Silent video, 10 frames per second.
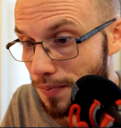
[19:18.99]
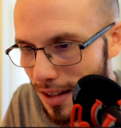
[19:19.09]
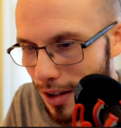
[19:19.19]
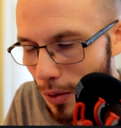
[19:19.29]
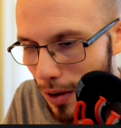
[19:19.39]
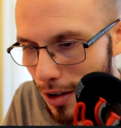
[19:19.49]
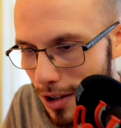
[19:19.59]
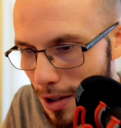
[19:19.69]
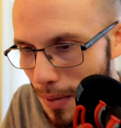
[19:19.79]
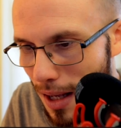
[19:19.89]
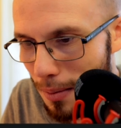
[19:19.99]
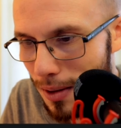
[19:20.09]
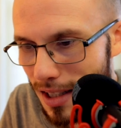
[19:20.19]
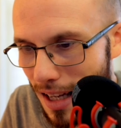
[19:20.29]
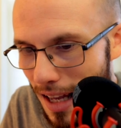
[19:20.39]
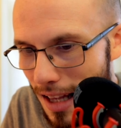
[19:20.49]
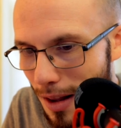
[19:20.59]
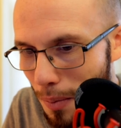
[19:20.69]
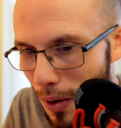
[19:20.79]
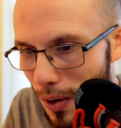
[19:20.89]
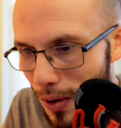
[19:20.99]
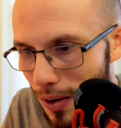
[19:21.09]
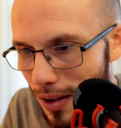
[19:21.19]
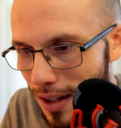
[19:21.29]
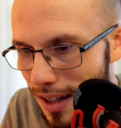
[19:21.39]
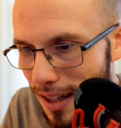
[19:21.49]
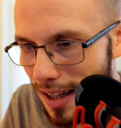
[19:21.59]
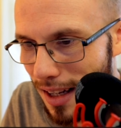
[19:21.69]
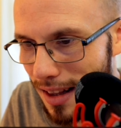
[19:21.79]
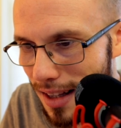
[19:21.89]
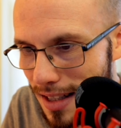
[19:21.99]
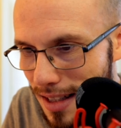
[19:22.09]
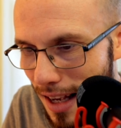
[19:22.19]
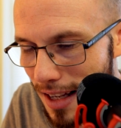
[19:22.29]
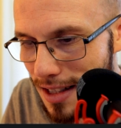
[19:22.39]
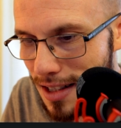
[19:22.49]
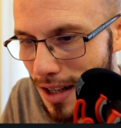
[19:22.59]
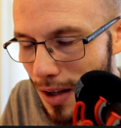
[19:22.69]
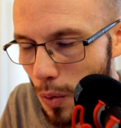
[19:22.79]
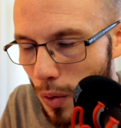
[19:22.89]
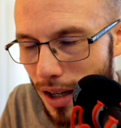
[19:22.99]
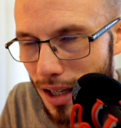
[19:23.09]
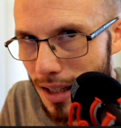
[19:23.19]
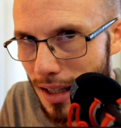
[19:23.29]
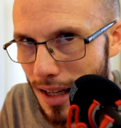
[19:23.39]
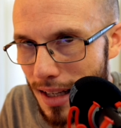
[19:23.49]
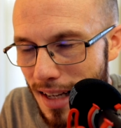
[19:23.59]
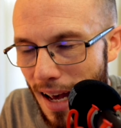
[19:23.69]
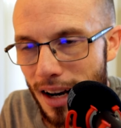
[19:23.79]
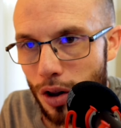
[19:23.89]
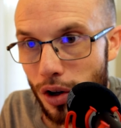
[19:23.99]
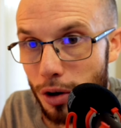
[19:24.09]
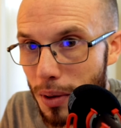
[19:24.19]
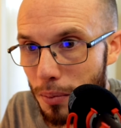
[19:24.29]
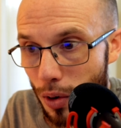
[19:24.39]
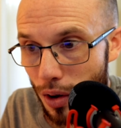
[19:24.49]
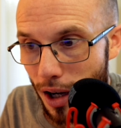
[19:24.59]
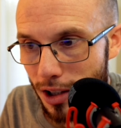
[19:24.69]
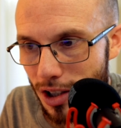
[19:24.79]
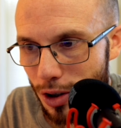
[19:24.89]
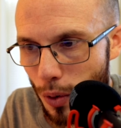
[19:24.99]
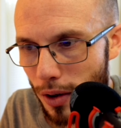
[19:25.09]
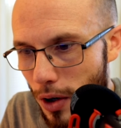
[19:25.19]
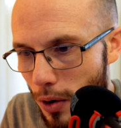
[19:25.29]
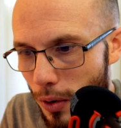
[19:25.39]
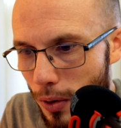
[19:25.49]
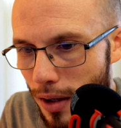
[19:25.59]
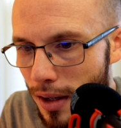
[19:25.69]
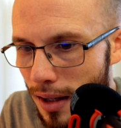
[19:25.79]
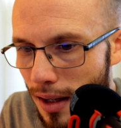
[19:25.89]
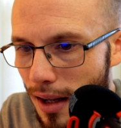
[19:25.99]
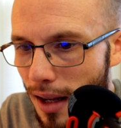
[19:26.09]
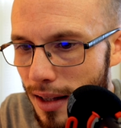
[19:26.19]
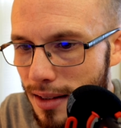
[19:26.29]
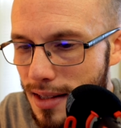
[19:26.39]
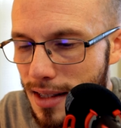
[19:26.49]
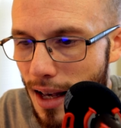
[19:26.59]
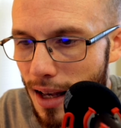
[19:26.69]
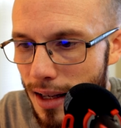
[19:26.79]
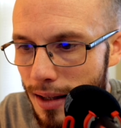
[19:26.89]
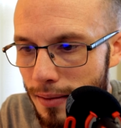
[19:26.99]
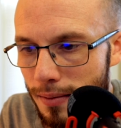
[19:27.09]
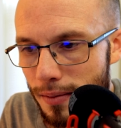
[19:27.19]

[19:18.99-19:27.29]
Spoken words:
In order to be able to hit the ball, in this case, we're going to need to add a little bit more logic to our code and say,